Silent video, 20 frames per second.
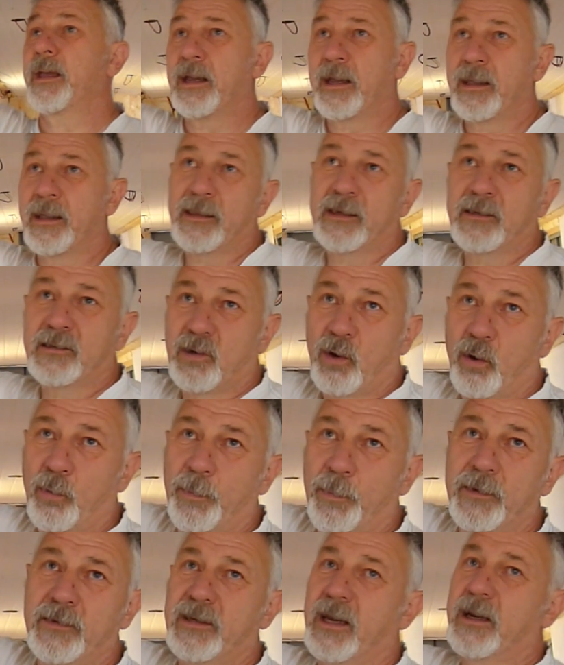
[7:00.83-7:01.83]
in this
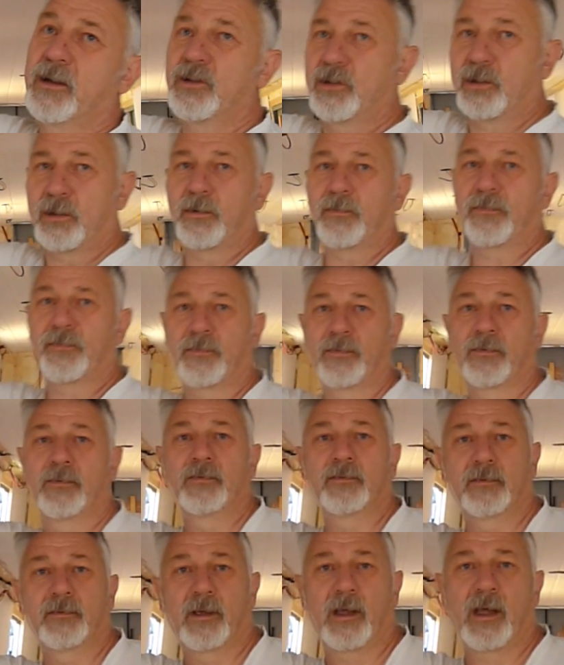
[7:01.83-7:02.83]
upper section of
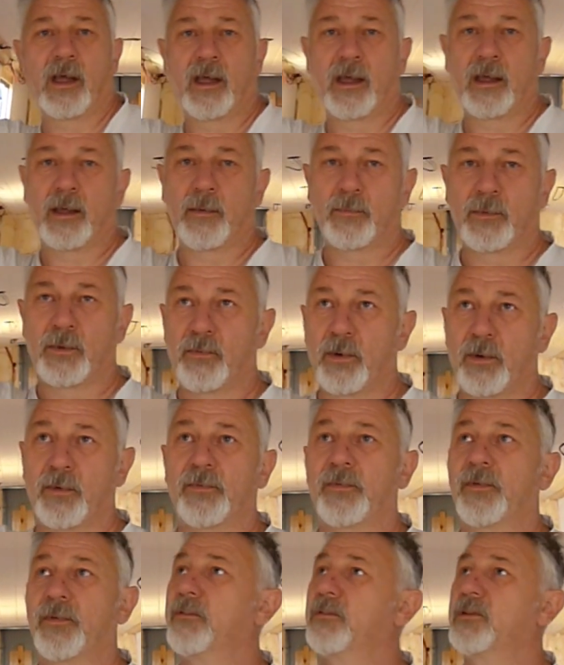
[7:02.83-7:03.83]
the roof.
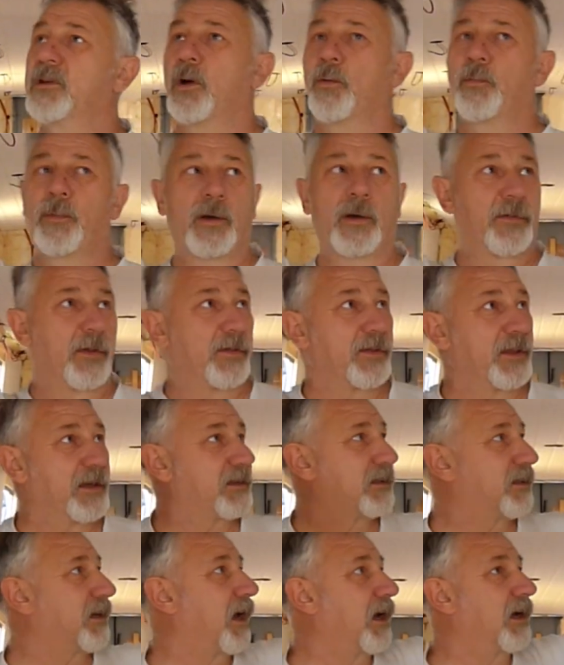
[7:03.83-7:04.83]
So both on this
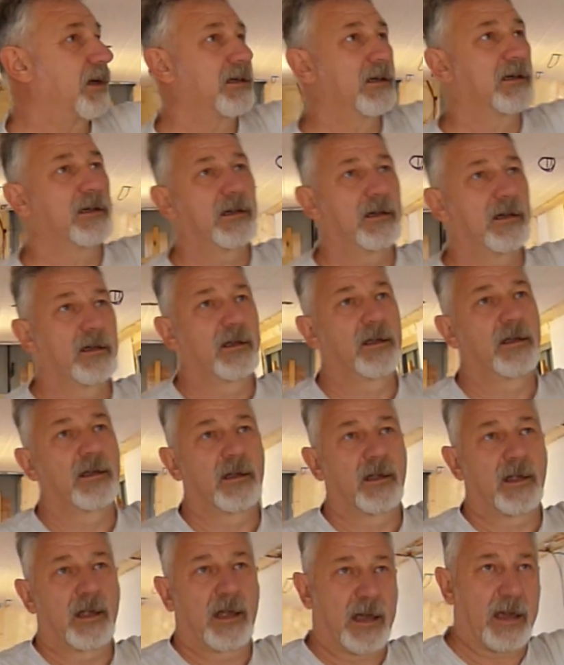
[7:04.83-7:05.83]
side
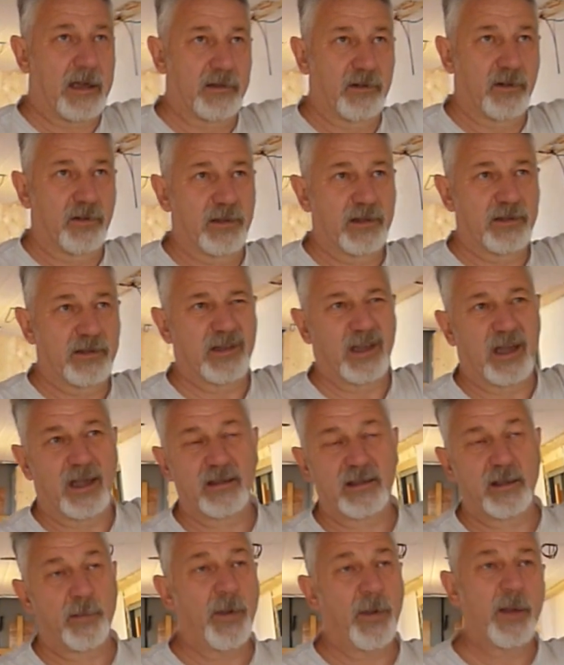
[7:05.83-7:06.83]
and on this side.
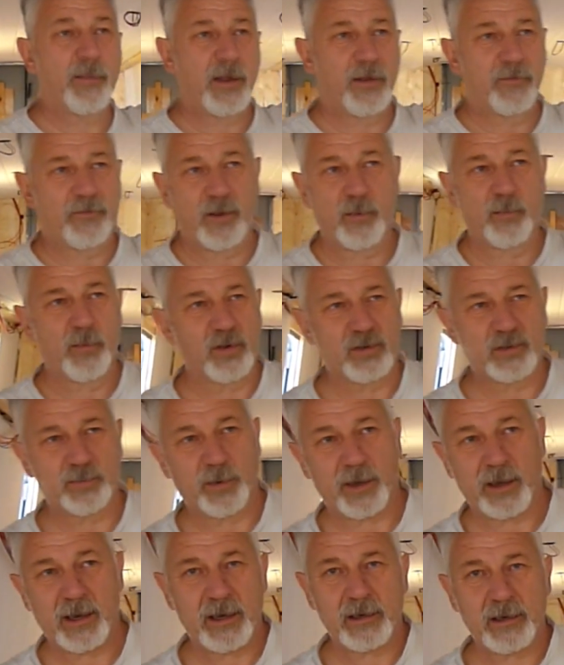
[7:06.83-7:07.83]
There may be a few more to
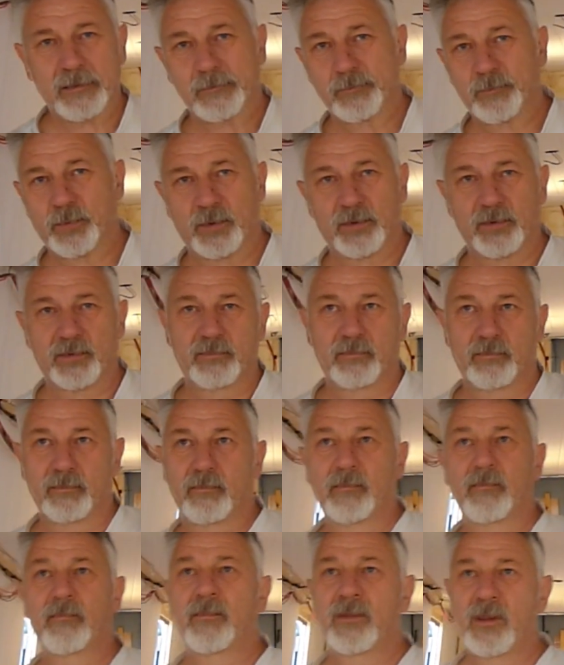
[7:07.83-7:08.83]
put in, but
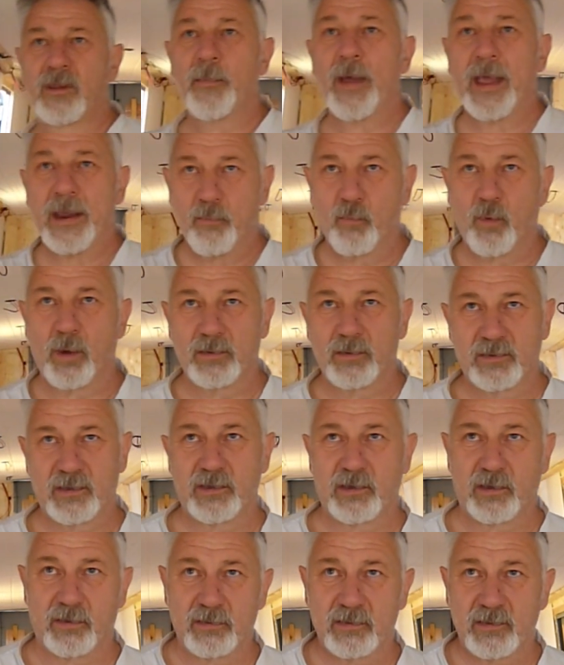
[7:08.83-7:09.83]
the main ones are
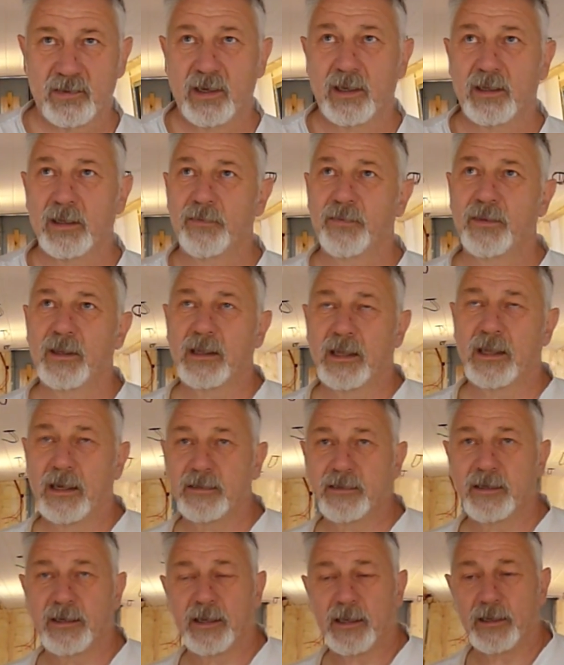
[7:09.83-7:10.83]
done, certainly for the
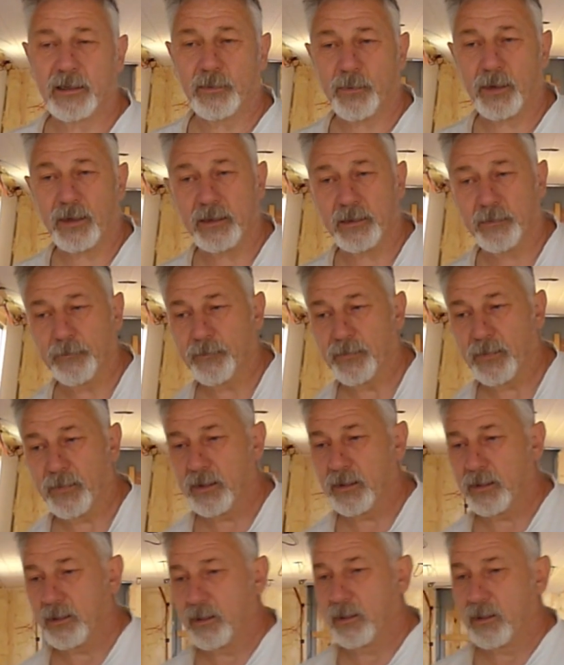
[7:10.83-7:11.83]
lighting anyway.
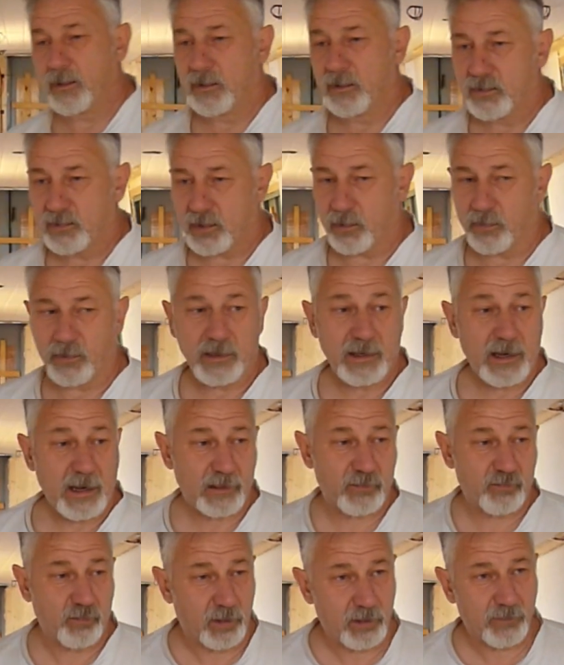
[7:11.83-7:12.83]
So the
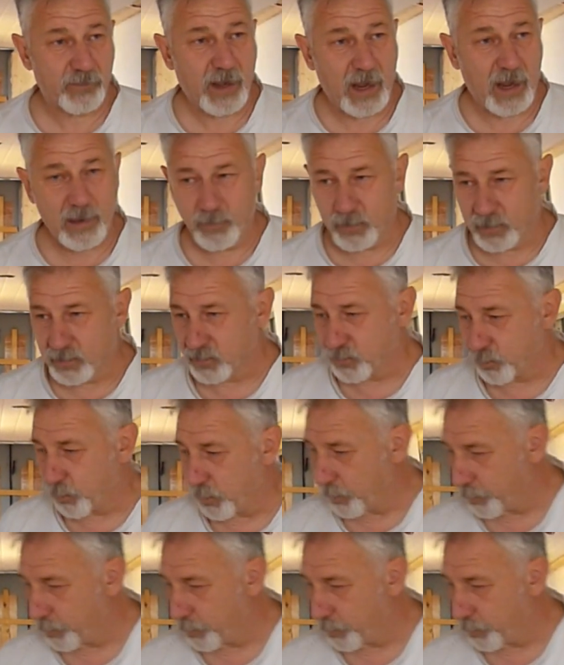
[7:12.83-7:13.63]
next run of cables will